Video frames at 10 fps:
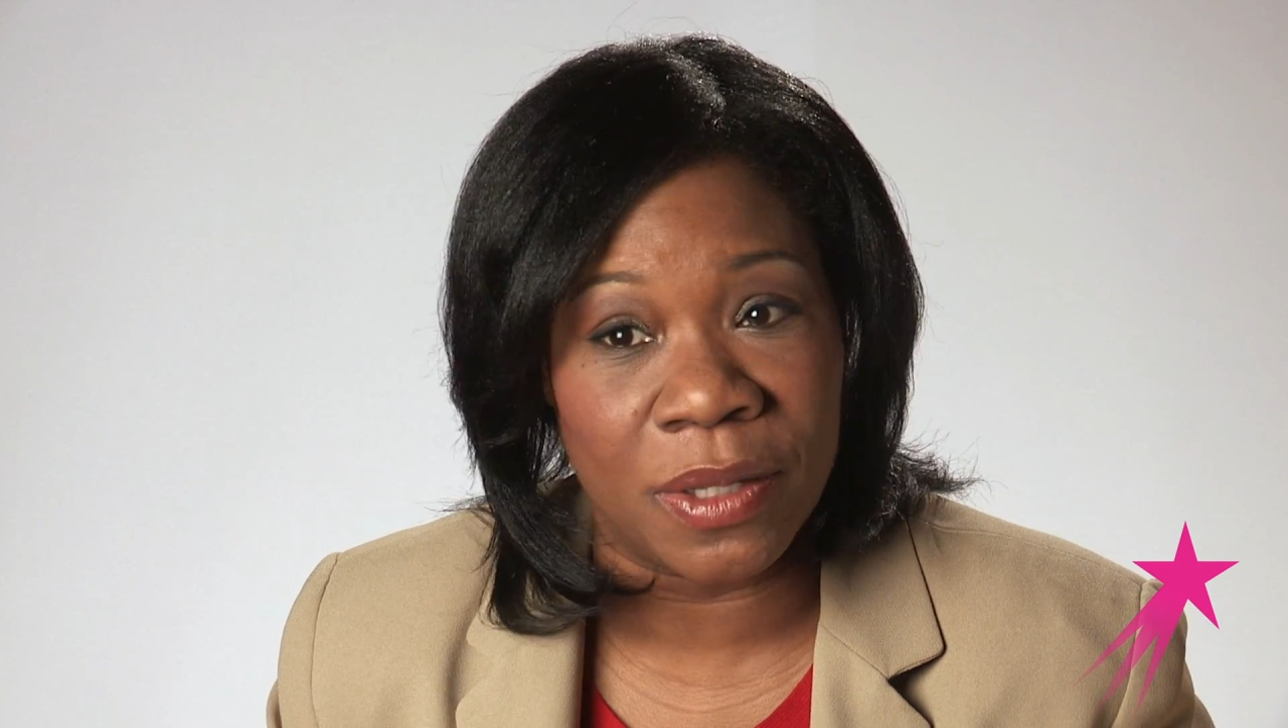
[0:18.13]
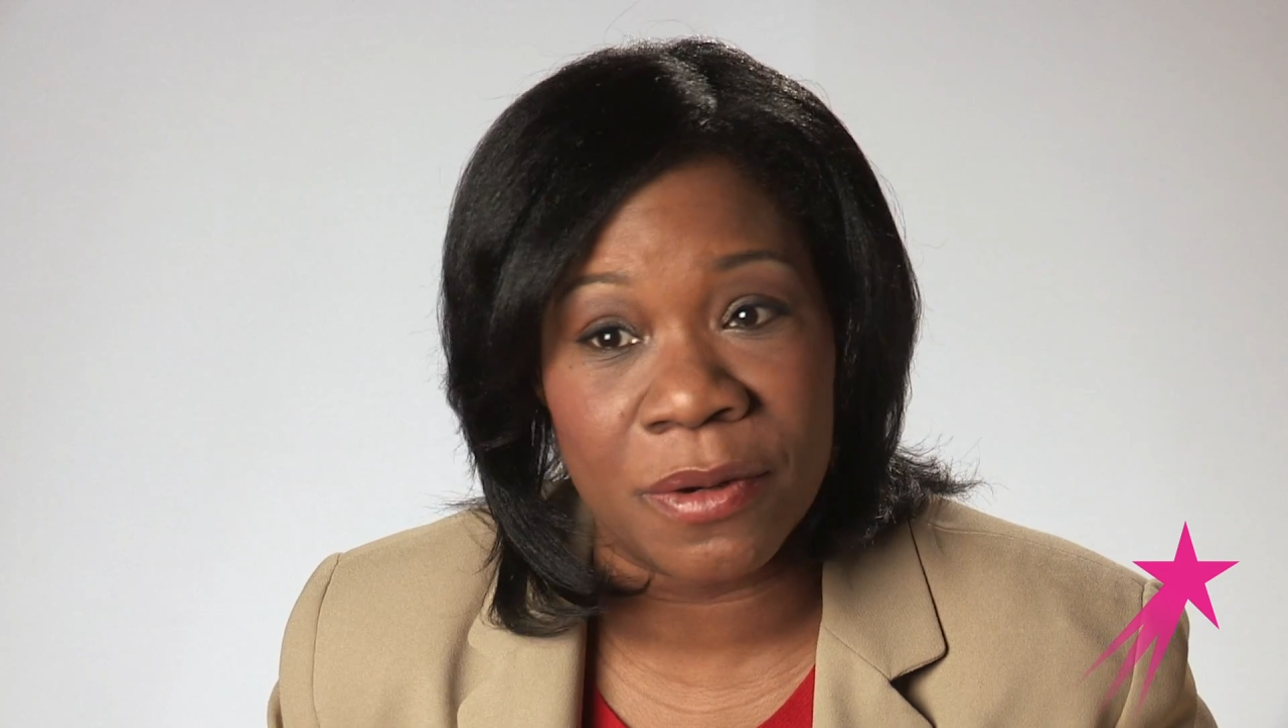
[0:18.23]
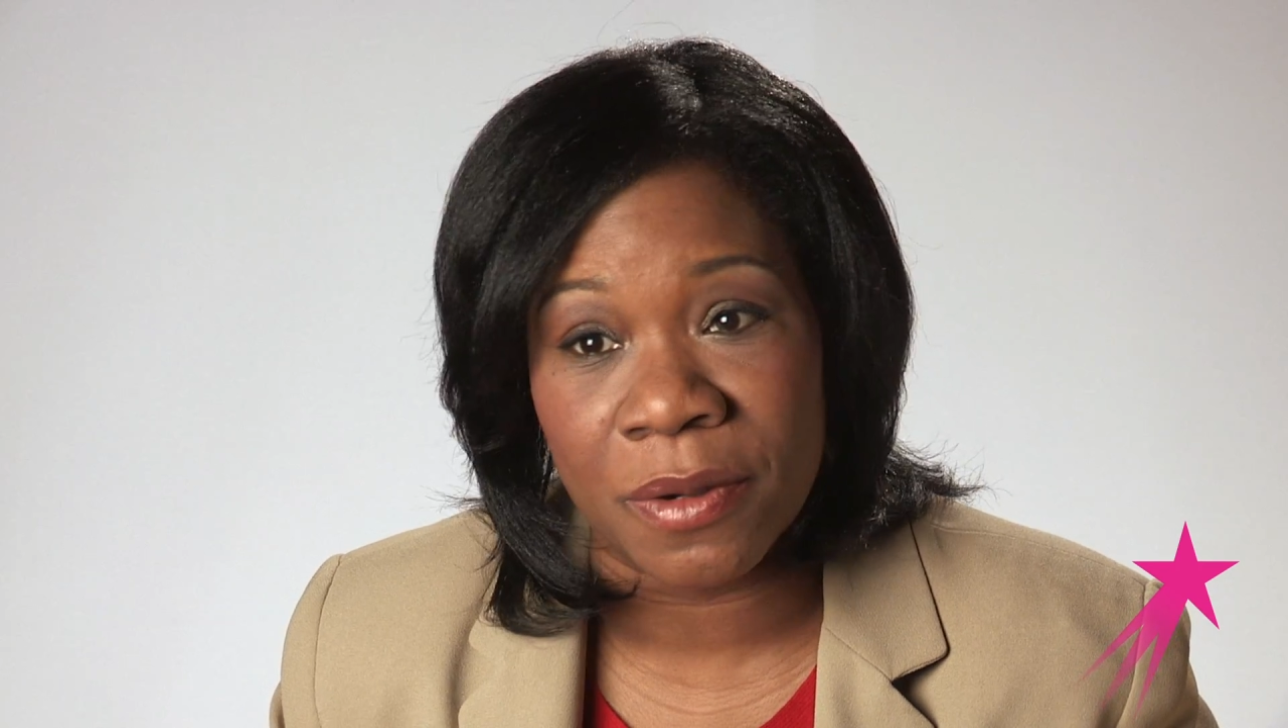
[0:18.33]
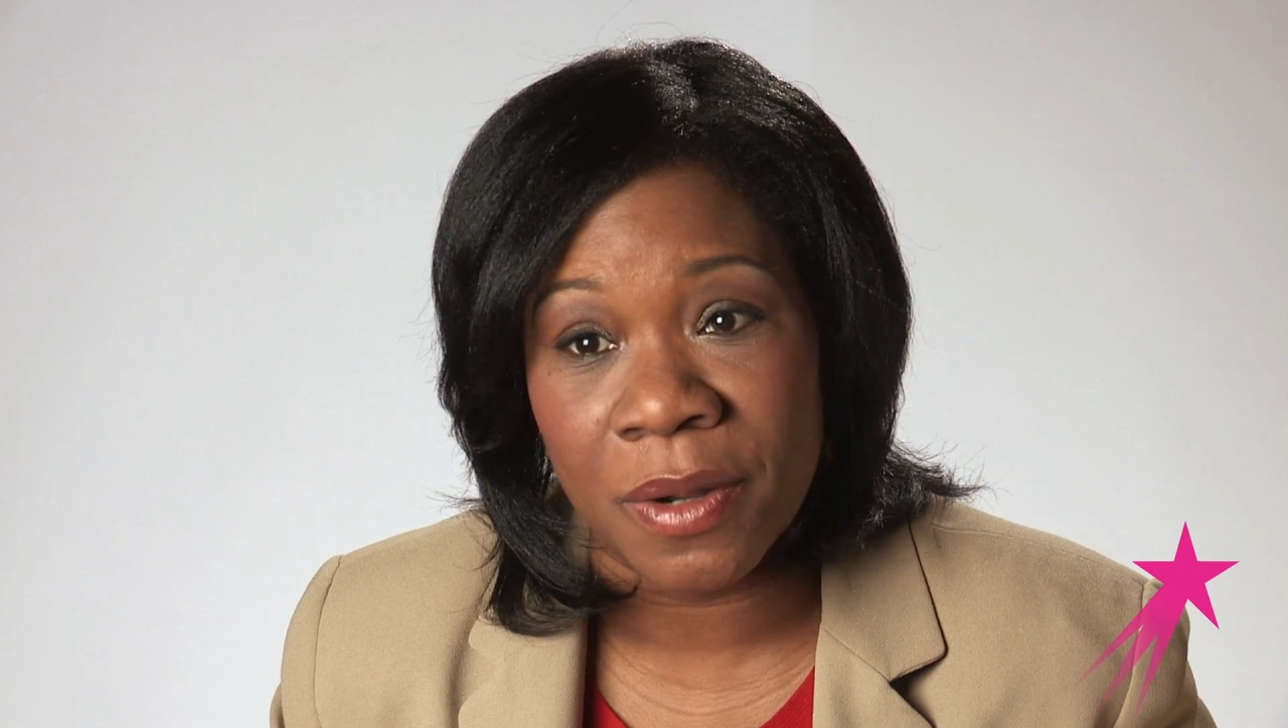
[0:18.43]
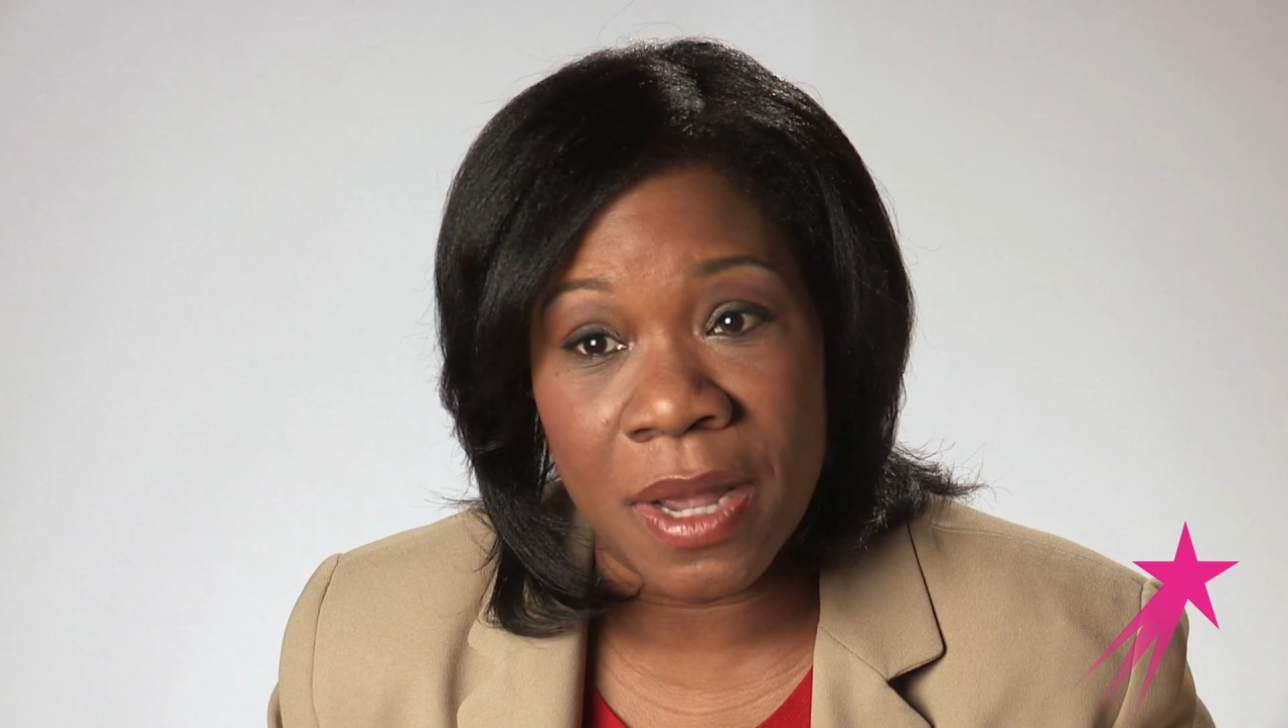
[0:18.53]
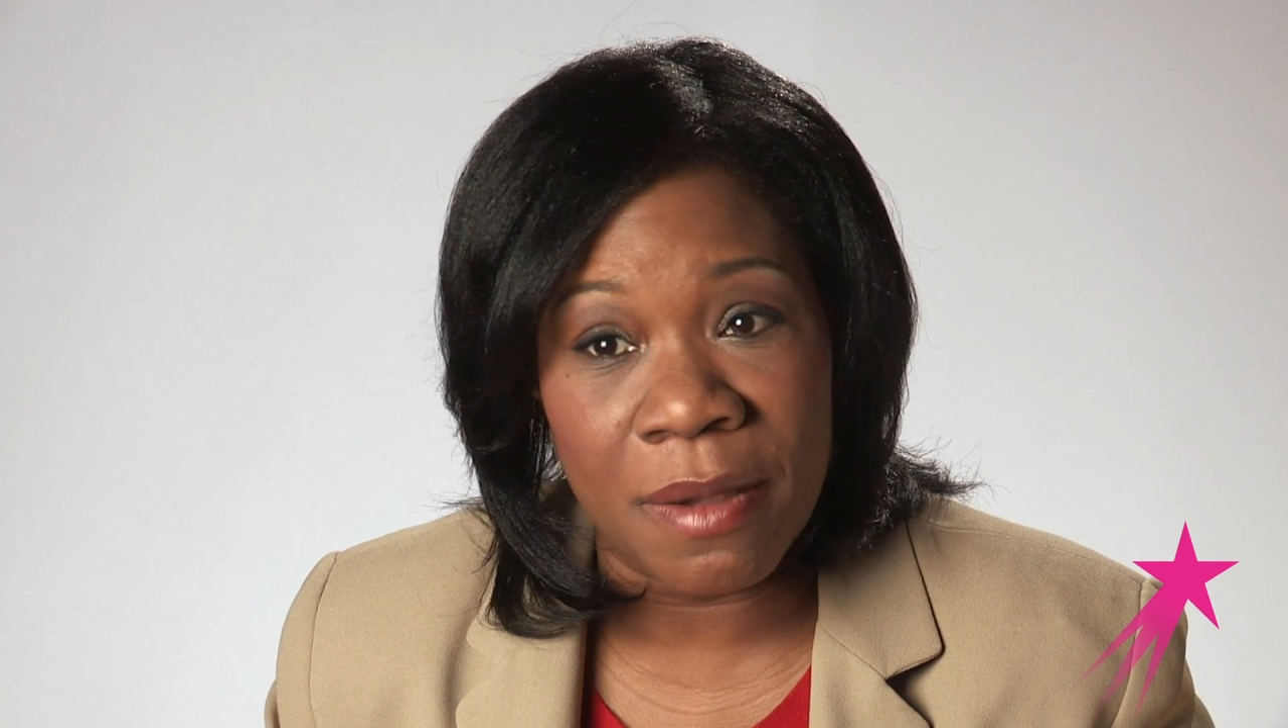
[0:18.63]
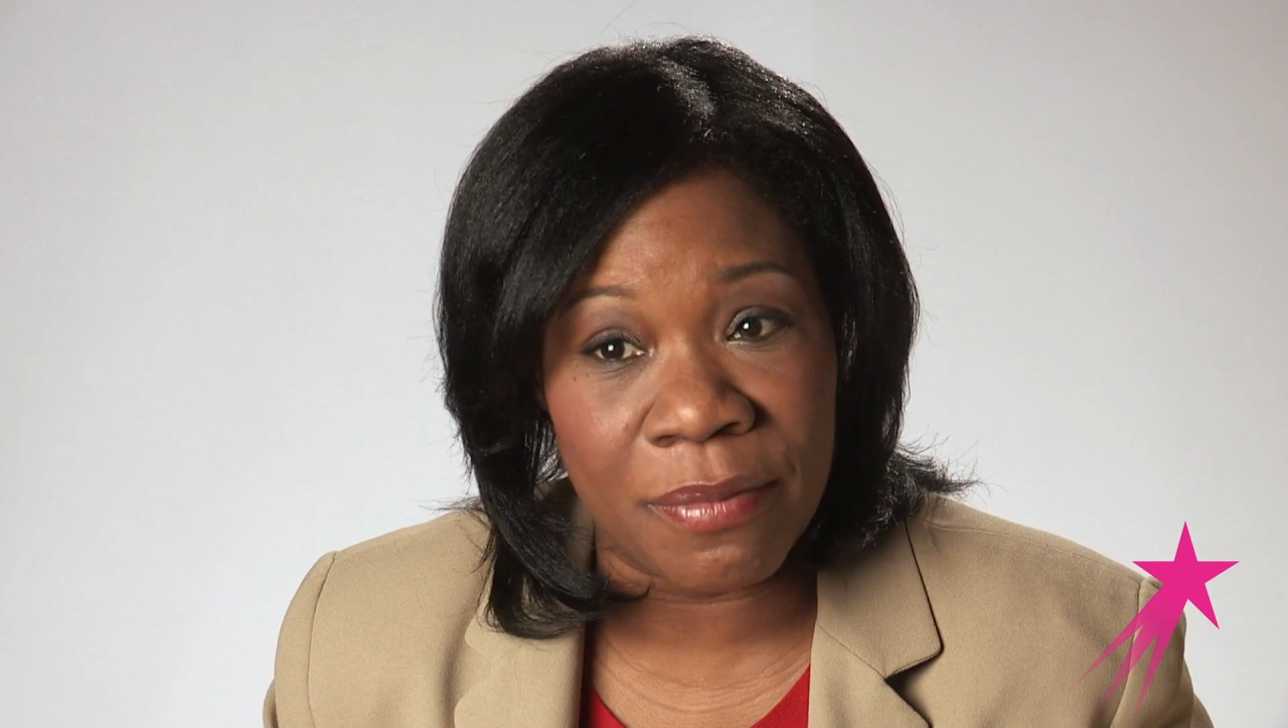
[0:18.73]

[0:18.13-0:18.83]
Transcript: little